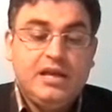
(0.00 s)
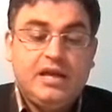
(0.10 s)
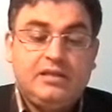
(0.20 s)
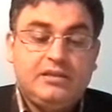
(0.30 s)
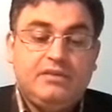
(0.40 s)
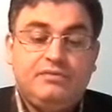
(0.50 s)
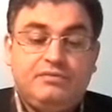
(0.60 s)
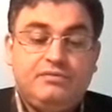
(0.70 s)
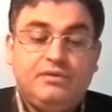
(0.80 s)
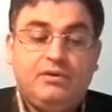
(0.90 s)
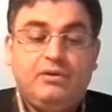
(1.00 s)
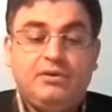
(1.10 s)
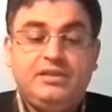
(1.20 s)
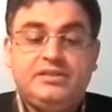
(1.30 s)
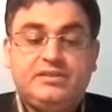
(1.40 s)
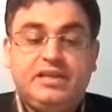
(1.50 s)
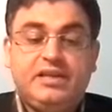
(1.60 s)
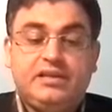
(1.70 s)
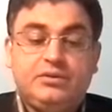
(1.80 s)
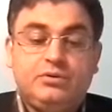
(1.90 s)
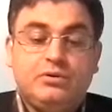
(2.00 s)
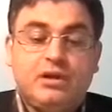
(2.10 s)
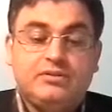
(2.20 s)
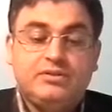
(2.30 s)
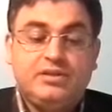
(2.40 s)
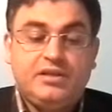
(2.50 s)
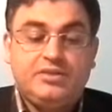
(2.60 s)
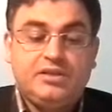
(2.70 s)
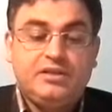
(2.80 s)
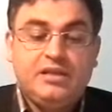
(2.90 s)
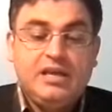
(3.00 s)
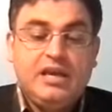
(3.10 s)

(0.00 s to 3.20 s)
And if all these taken into consideration,